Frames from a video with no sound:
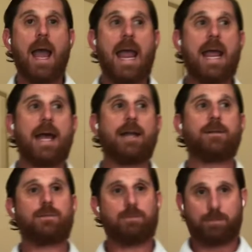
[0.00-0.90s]

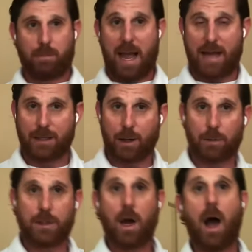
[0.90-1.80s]
and had to
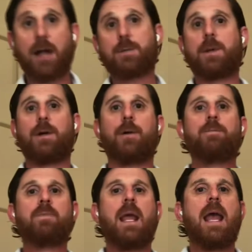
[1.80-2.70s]
go to the hospital.